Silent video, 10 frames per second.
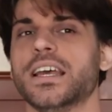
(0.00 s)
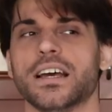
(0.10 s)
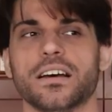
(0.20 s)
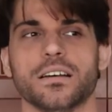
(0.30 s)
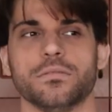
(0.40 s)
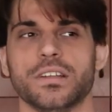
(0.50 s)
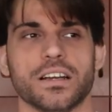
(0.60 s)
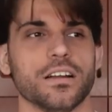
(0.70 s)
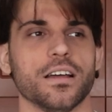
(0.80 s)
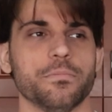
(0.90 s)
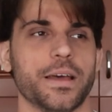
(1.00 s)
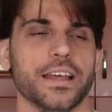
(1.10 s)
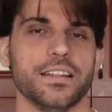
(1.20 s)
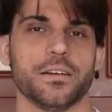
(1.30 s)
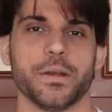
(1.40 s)
They're not
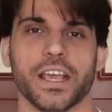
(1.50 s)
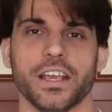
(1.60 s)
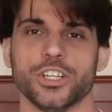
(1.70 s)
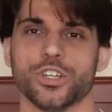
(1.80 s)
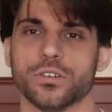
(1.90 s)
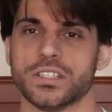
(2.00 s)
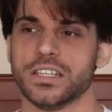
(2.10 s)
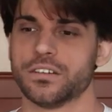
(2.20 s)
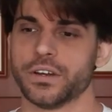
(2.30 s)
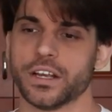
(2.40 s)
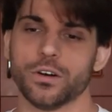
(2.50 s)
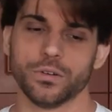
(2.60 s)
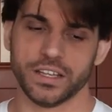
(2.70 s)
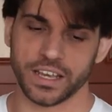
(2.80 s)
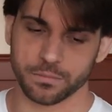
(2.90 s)
bad. They're making jokes in the ring
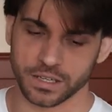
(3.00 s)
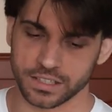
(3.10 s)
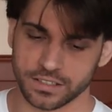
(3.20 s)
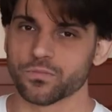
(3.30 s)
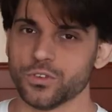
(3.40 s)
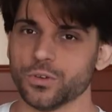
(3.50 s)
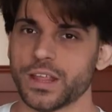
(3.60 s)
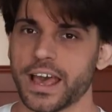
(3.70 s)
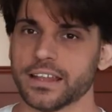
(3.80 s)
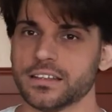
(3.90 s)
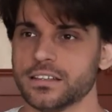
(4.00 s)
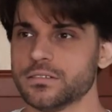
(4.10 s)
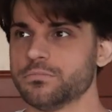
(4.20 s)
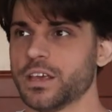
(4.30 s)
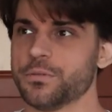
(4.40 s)
all day, but do that.
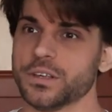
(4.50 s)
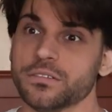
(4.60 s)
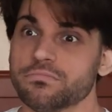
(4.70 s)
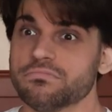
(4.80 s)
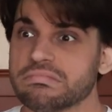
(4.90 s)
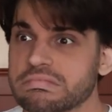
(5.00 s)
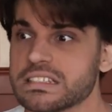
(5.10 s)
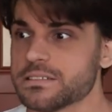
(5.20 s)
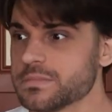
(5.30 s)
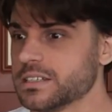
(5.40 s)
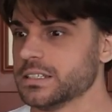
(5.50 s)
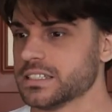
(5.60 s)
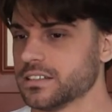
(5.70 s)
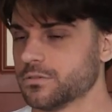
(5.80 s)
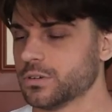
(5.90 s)
Maybe something
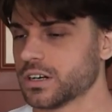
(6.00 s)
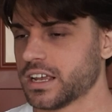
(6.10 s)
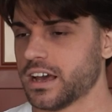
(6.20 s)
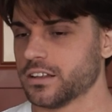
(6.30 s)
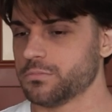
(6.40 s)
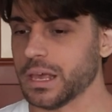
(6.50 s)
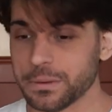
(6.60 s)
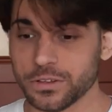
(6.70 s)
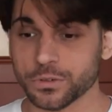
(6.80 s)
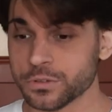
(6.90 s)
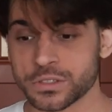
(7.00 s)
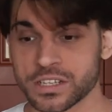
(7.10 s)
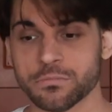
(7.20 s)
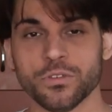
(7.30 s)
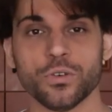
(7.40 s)
is gonna work out. Maybe do
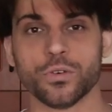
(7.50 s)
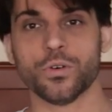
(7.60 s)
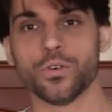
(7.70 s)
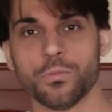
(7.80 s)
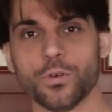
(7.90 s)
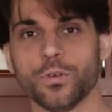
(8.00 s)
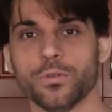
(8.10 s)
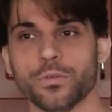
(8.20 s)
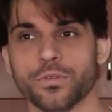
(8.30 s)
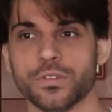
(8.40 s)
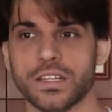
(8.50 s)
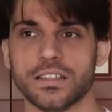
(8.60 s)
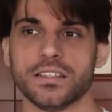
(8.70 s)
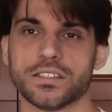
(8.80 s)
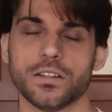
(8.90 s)
some new cool move
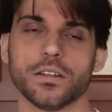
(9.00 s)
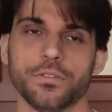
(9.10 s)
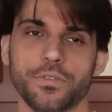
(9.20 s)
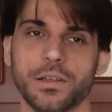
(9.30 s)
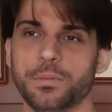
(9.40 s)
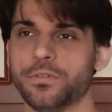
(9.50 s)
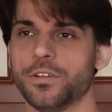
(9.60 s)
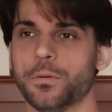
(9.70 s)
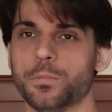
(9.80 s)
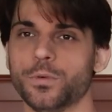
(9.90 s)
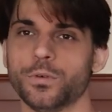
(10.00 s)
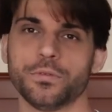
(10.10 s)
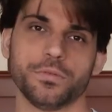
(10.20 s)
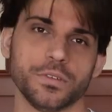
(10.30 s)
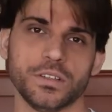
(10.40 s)
that is not flippy-flop
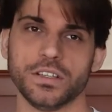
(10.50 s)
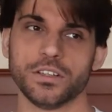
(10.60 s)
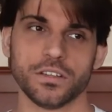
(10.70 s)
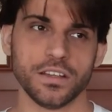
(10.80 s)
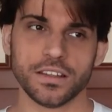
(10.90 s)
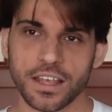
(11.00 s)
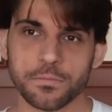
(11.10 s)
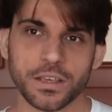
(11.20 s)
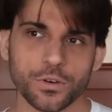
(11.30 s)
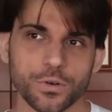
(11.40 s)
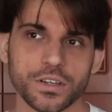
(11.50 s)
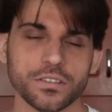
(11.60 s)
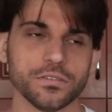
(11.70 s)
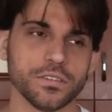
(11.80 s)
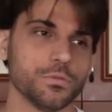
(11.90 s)
move. It can be
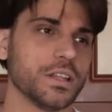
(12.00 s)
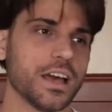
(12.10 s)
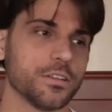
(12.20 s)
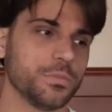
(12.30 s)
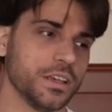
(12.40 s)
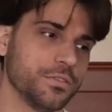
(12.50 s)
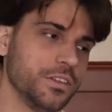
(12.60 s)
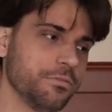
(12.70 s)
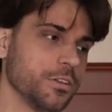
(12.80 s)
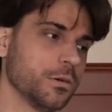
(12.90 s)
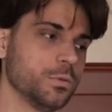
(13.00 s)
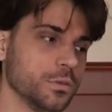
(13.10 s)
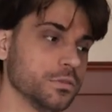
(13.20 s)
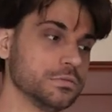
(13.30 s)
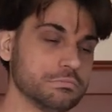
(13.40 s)
cool without being flip-flop
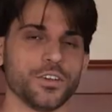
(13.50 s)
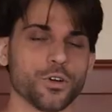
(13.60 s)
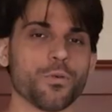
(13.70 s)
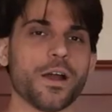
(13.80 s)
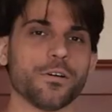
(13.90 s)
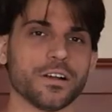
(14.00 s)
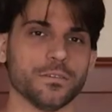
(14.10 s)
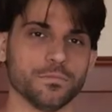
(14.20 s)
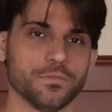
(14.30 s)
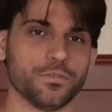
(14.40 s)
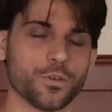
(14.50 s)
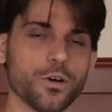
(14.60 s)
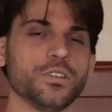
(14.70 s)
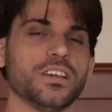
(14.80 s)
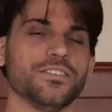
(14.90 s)
move. You're welcome for
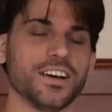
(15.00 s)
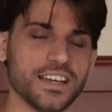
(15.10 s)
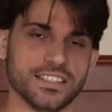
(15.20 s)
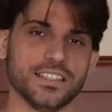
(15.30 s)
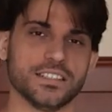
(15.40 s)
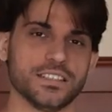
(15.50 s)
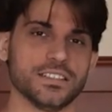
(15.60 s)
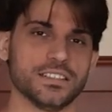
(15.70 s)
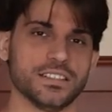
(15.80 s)
all the advices.